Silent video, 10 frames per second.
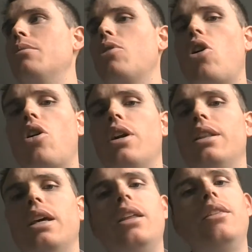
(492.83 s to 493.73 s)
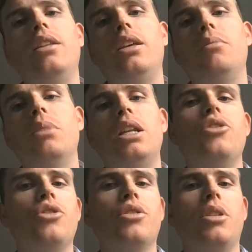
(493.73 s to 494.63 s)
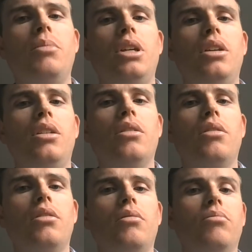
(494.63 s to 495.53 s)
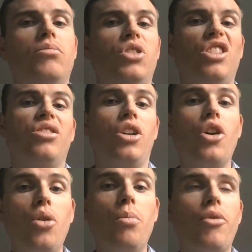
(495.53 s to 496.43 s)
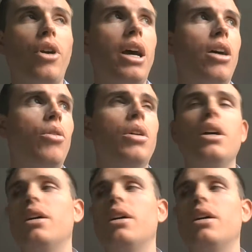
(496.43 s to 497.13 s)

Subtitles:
car, and then the mid-engine is going to be just a coupe for now?